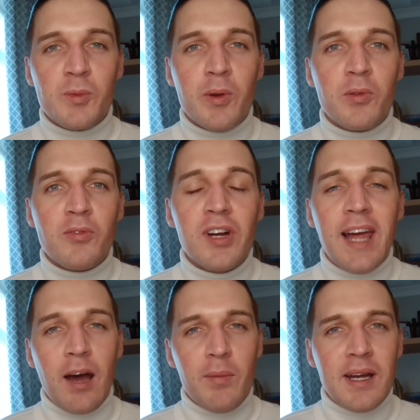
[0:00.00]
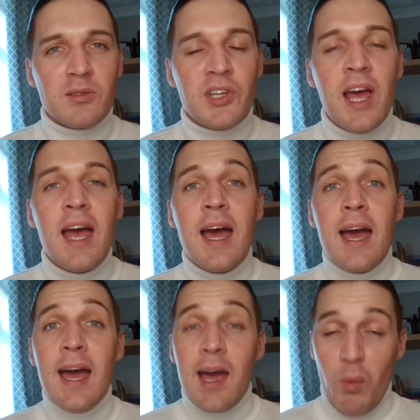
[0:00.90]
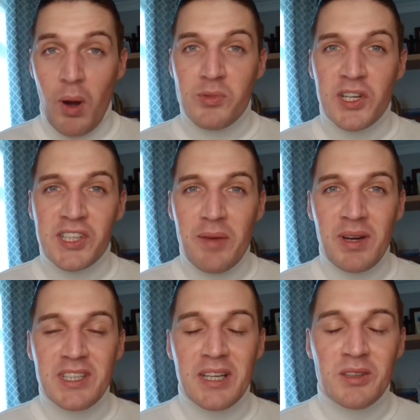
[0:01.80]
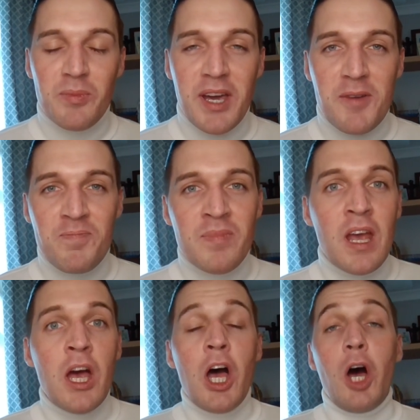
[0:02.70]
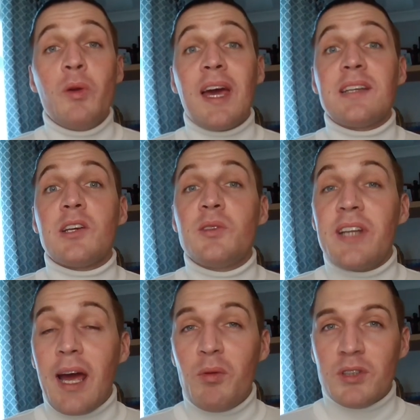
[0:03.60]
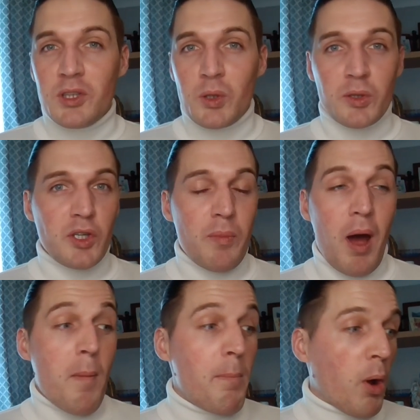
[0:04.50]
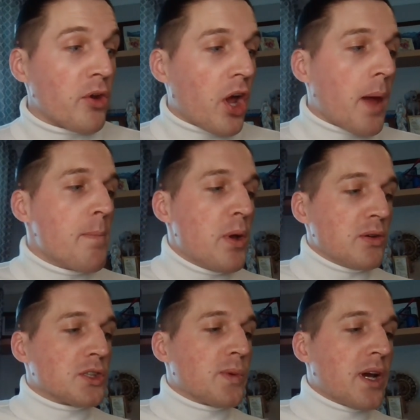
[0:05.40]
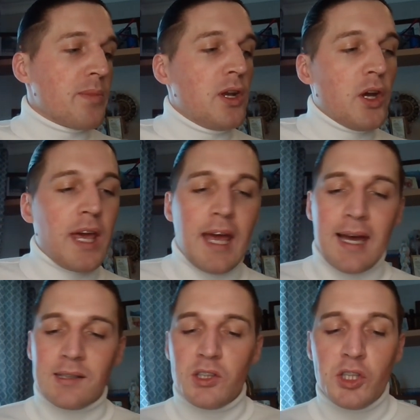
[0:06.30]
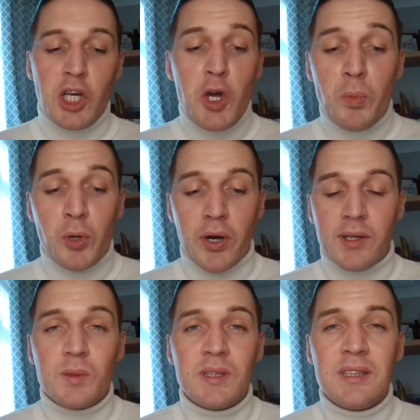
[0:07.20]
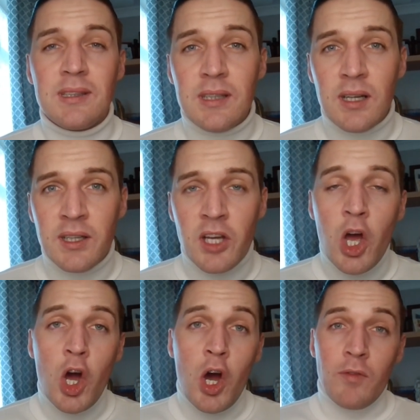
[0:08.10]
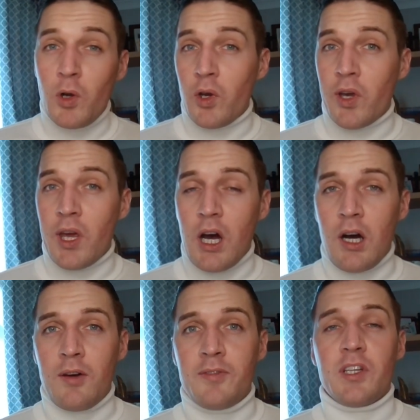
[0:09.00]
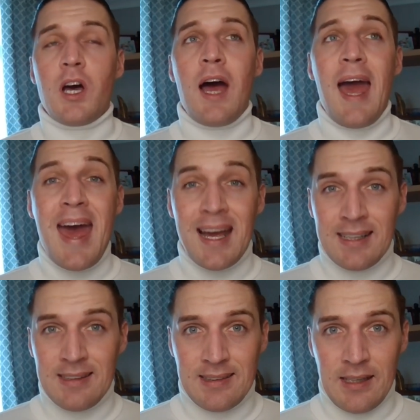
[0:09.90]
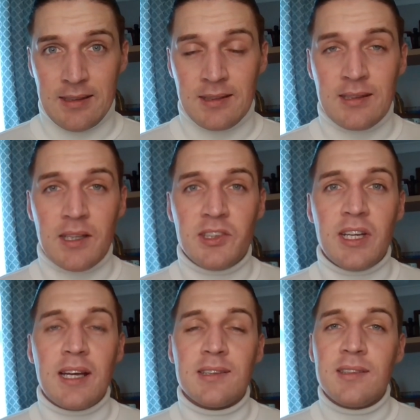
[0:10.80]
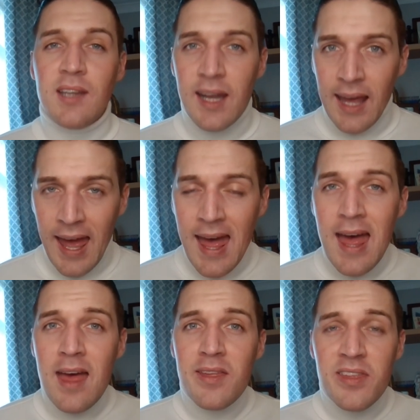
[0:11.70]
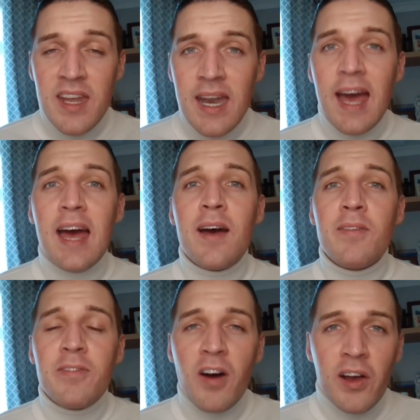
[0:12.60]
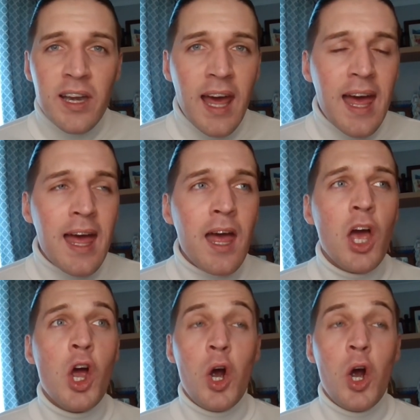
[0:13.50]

course, but it would really help me out and where I'm trying to get my channel to be. Okay, so today I want to talk to you about Bondi Boost. We're going to be looking at two products which is designed for looking after hair concerns such as thinning hair, thin hair, fine hair,